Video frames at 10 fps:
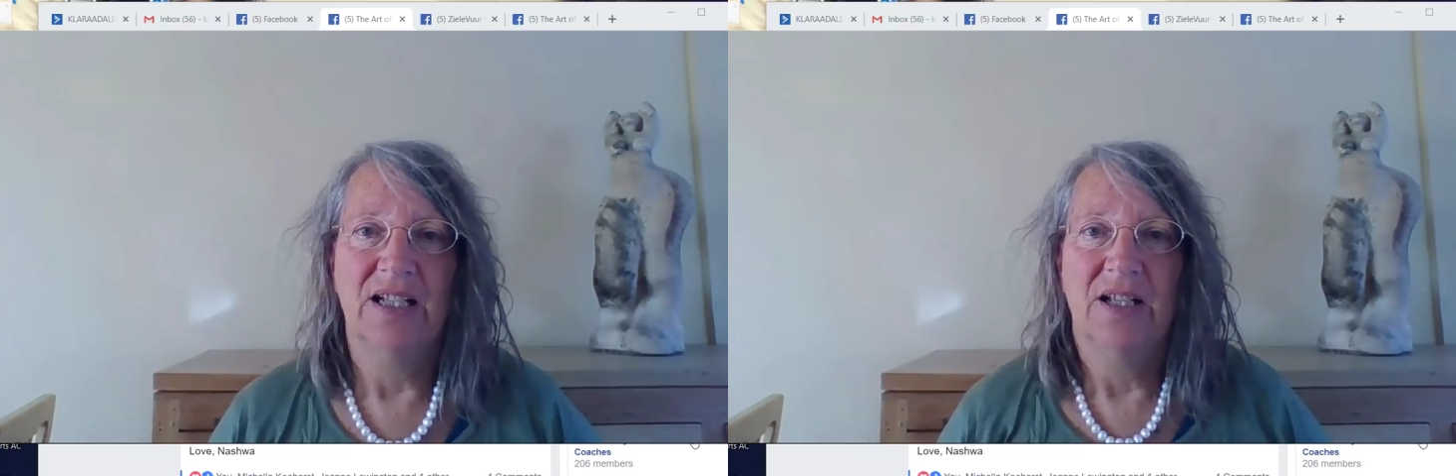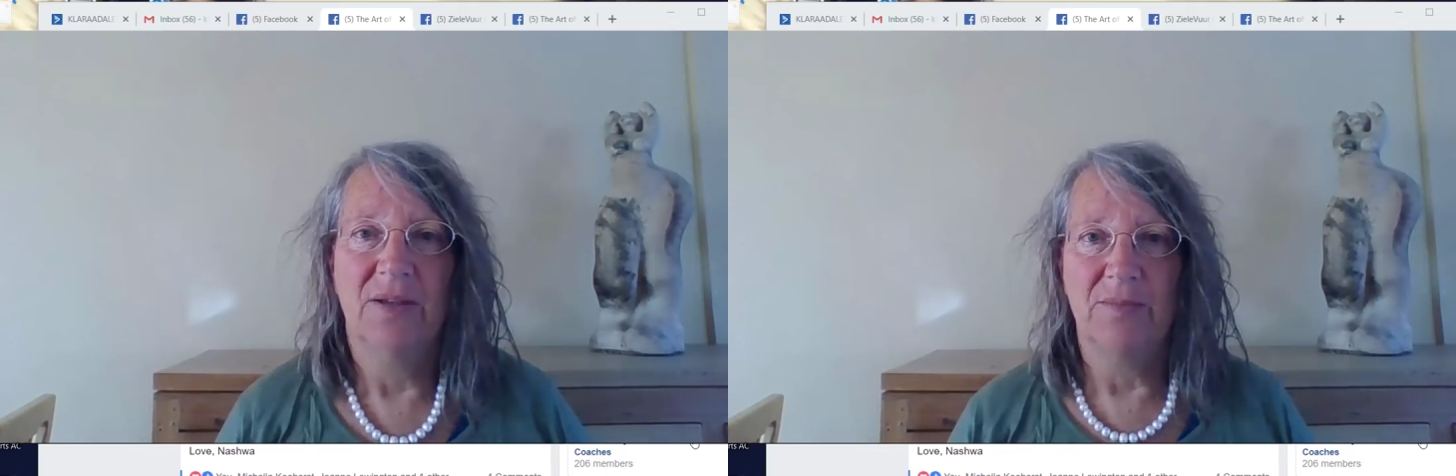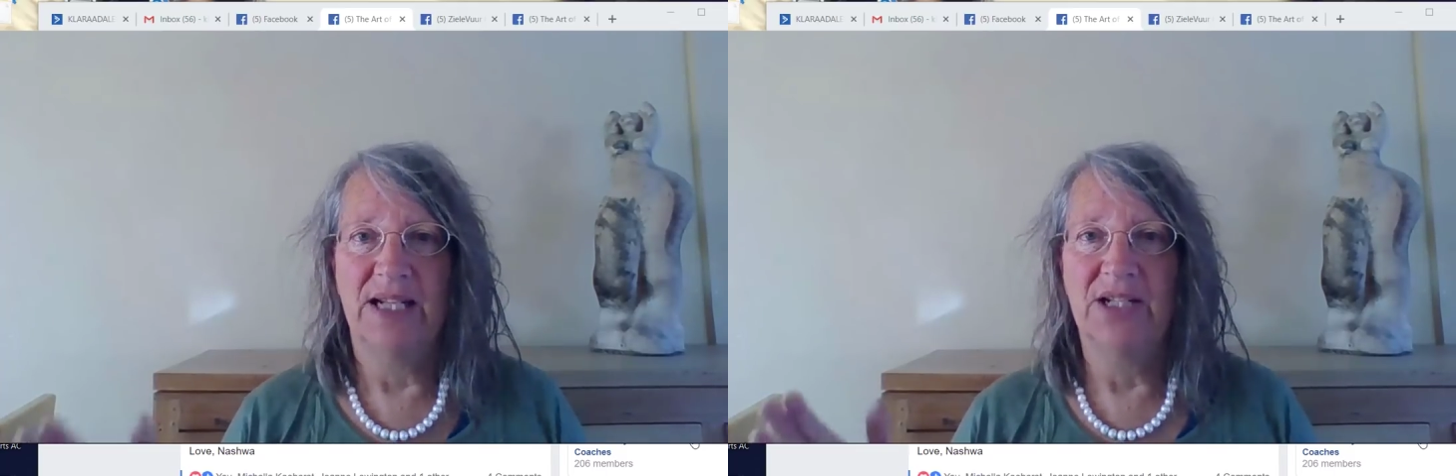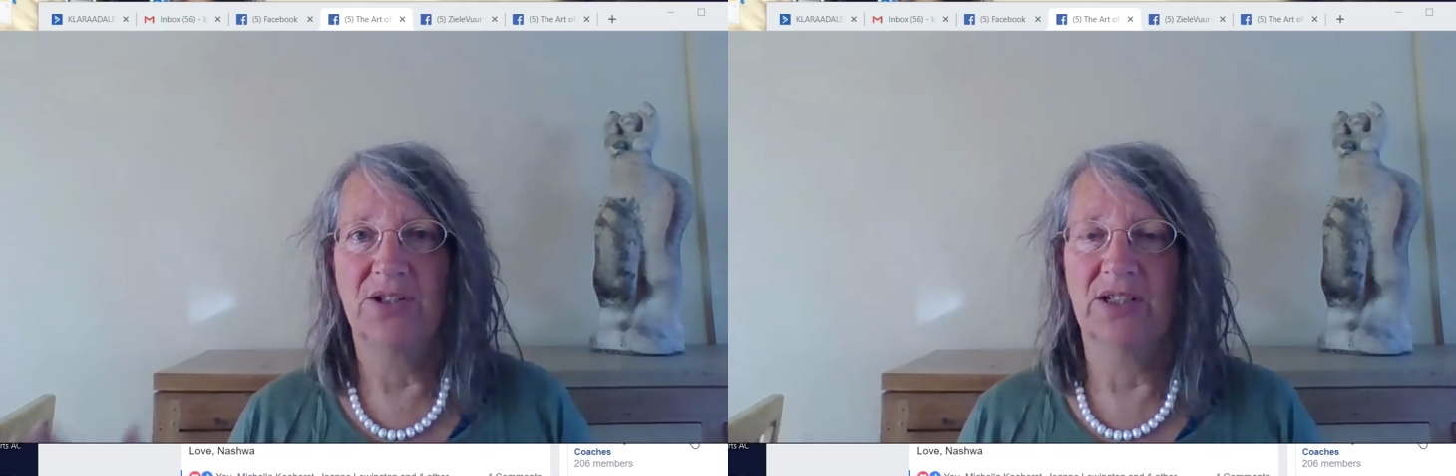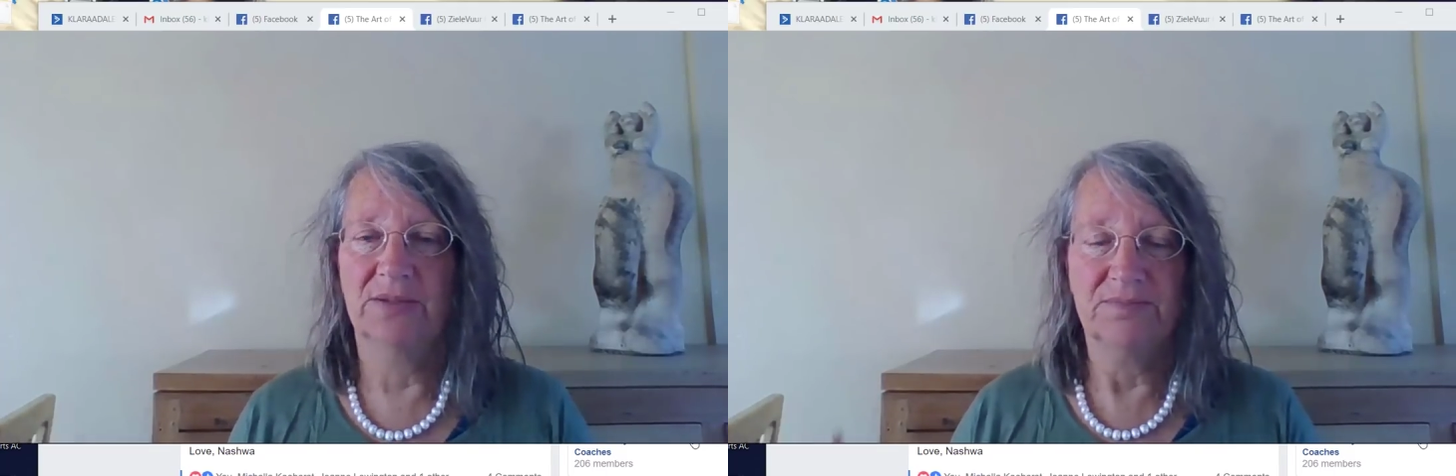A
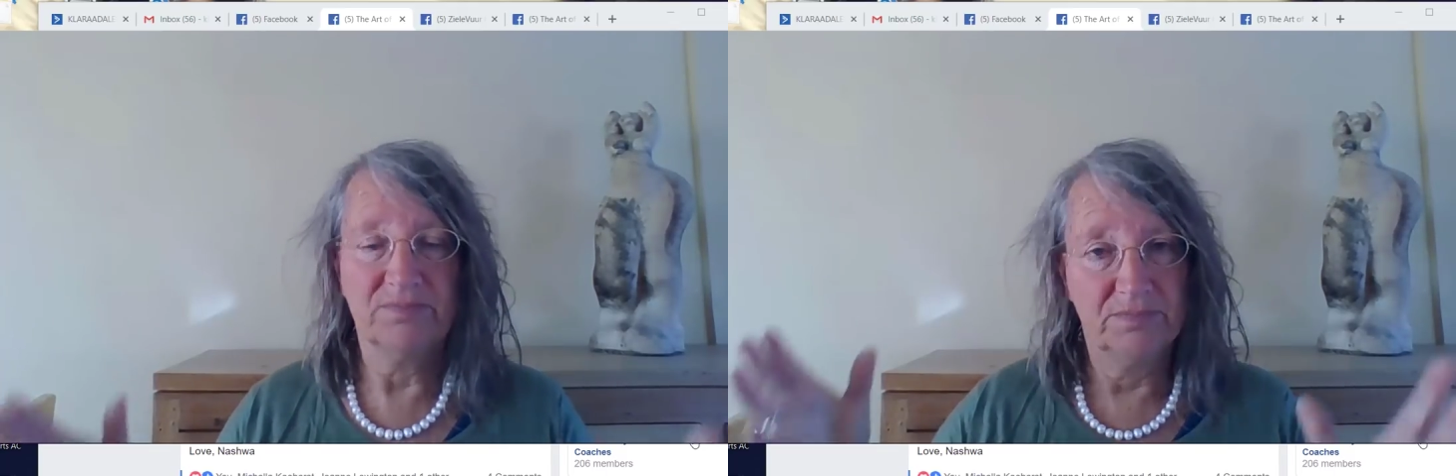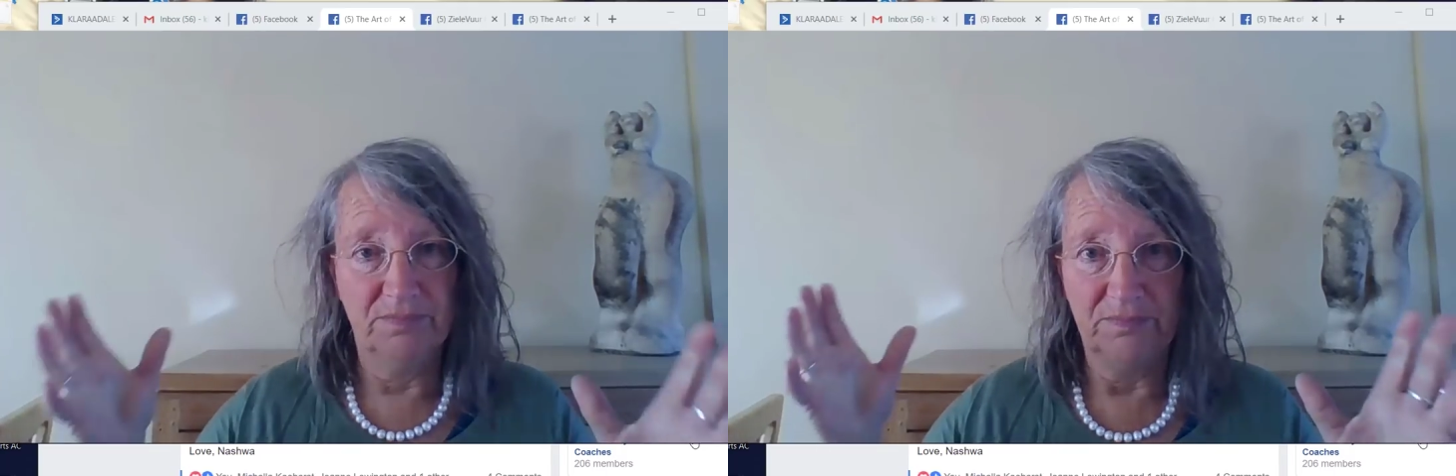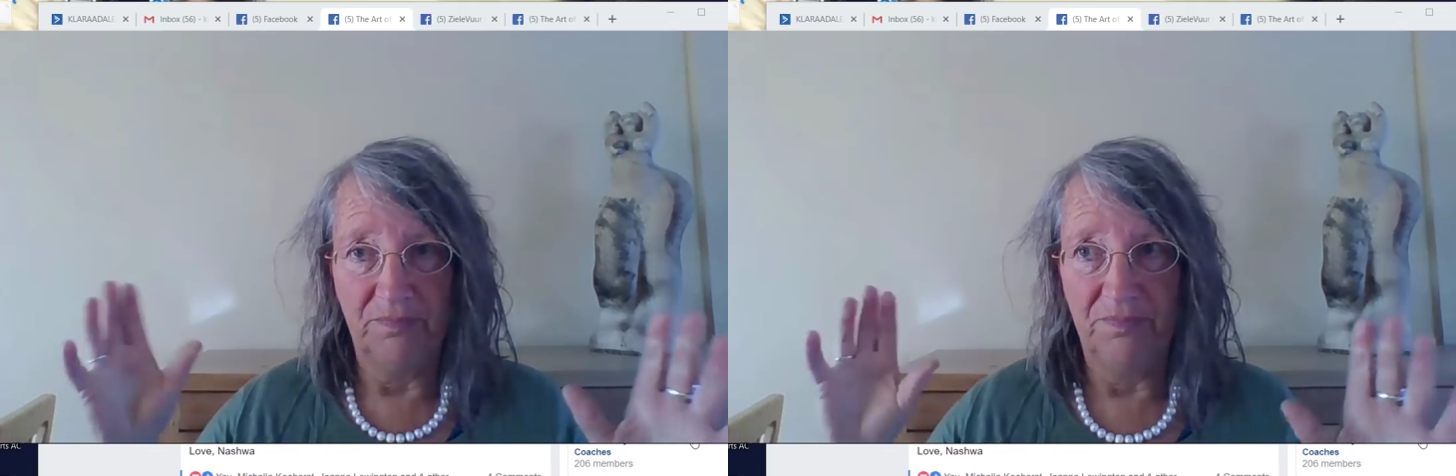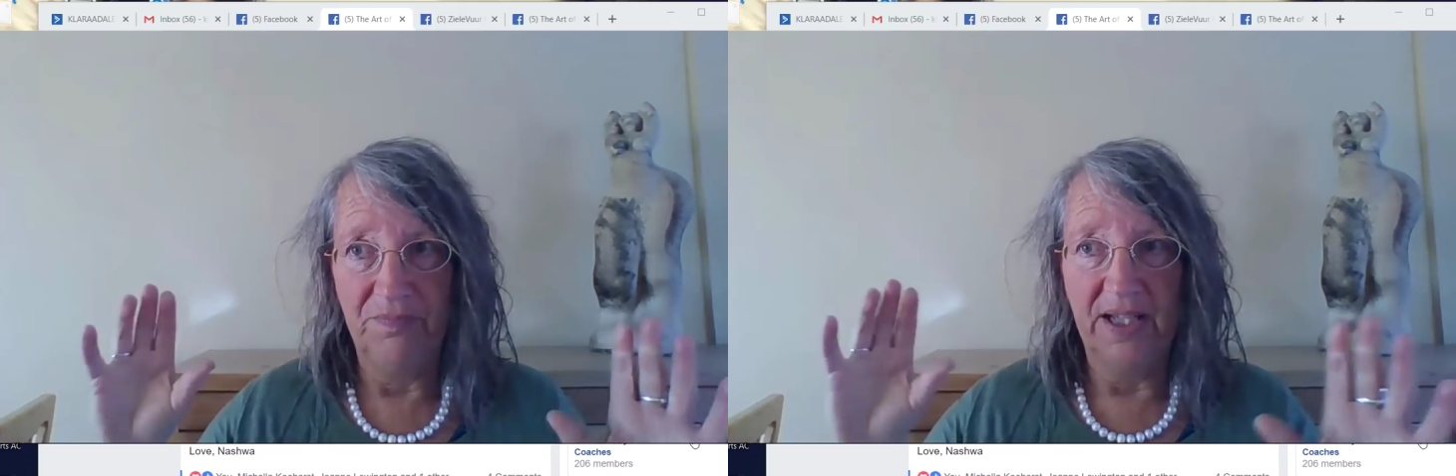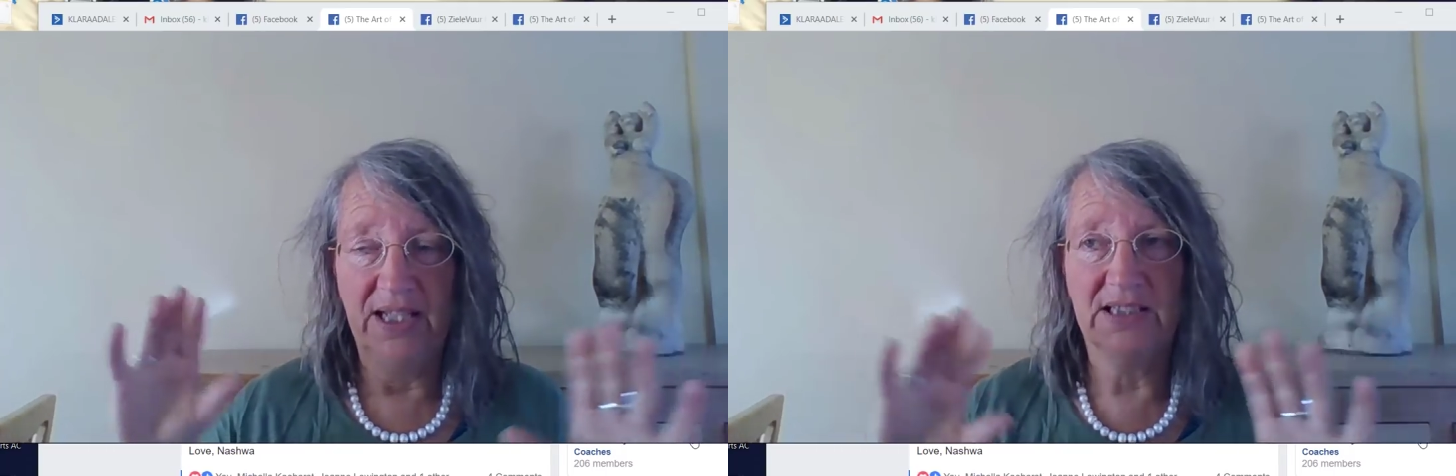mentor
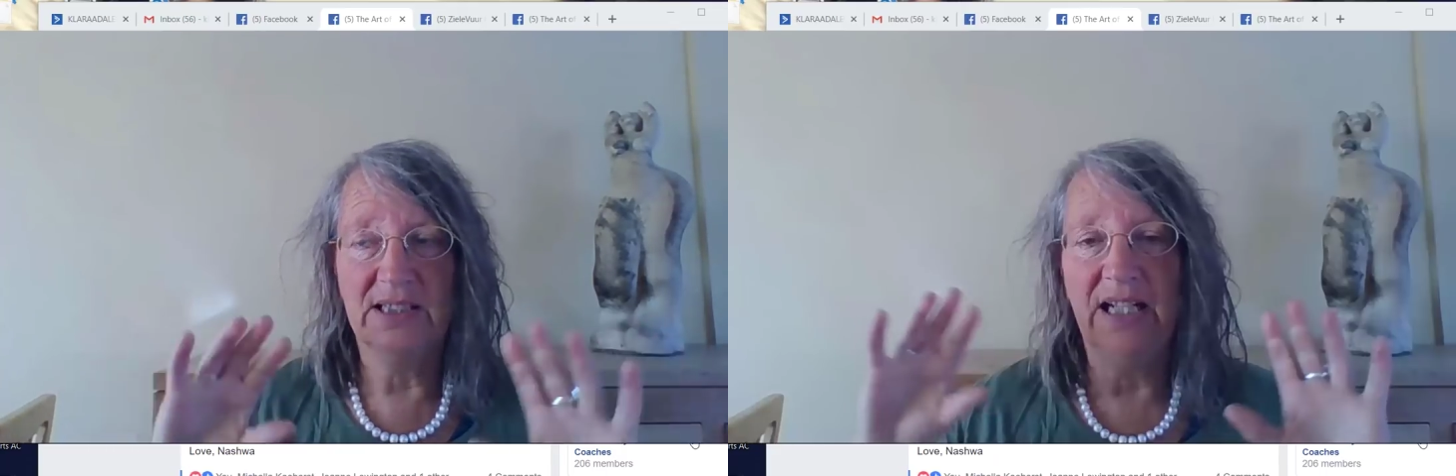can really